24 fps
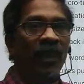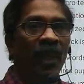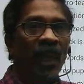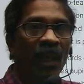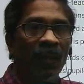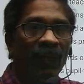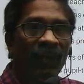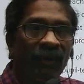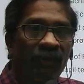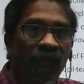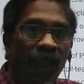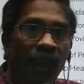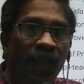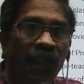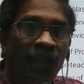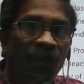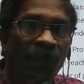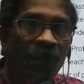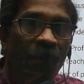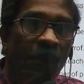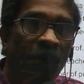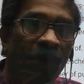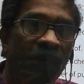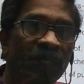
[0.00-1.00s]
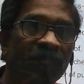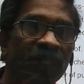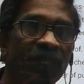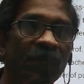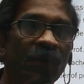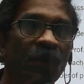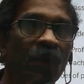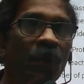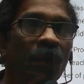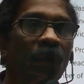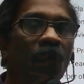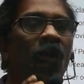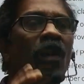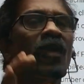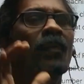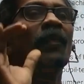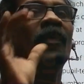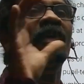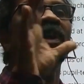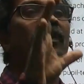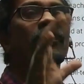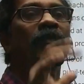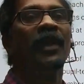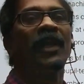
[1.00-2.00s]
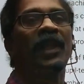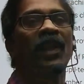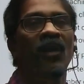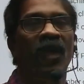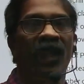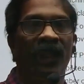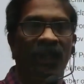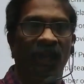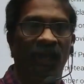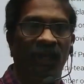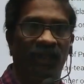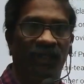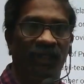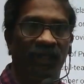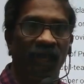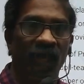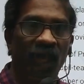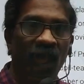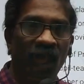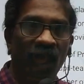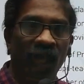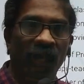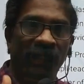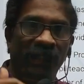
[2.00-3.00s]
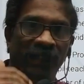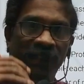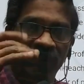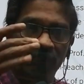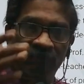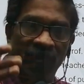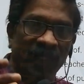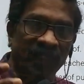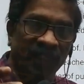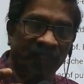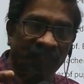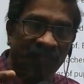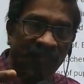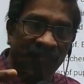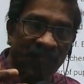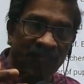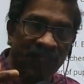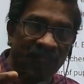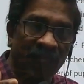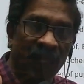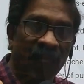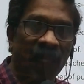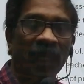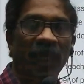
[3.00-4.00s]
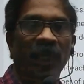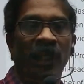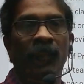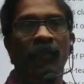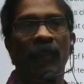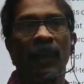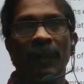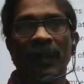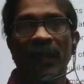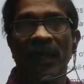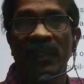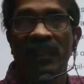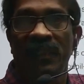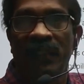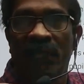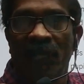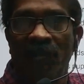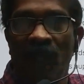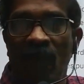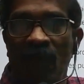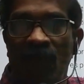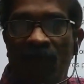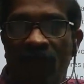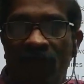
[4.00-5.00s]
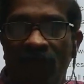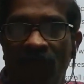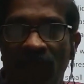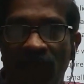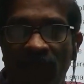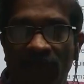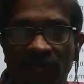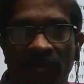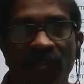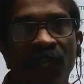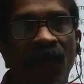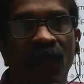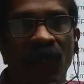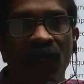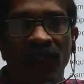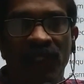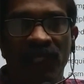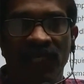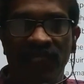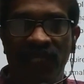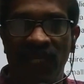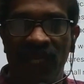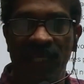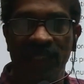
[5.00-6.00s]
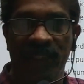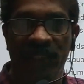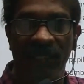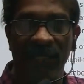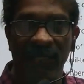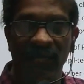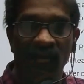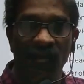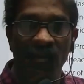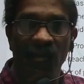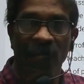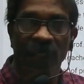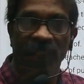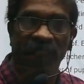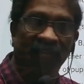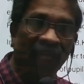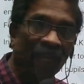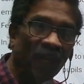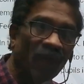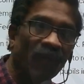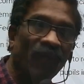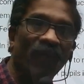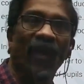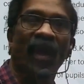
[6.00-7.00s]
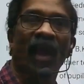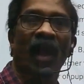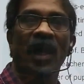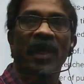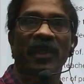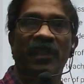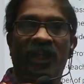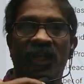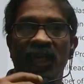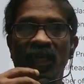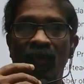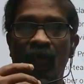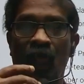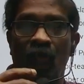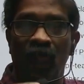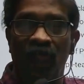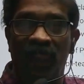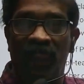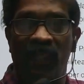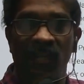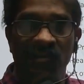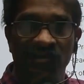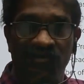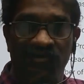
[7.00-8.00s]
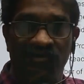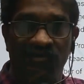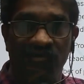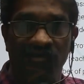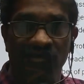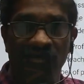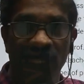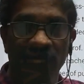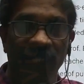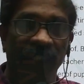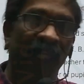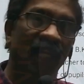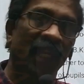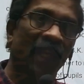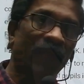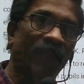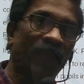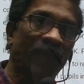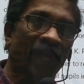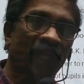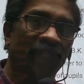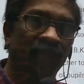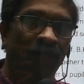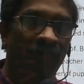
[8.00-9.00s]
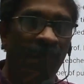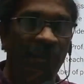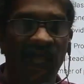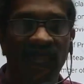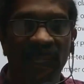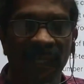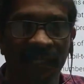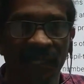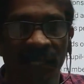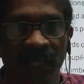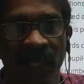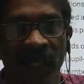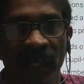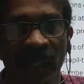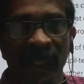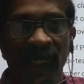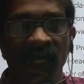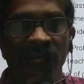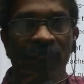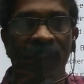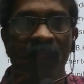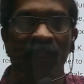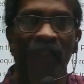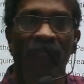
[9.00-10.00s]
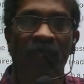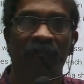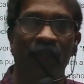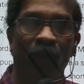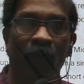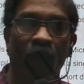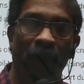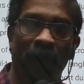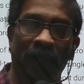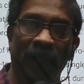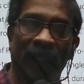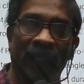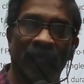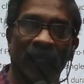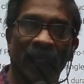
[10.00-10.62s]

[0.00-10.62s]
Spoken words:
We will be focusing on one particular task, that is, it may be a skill of introducing the lesson, skill of asking questions, skill of explaining the topic,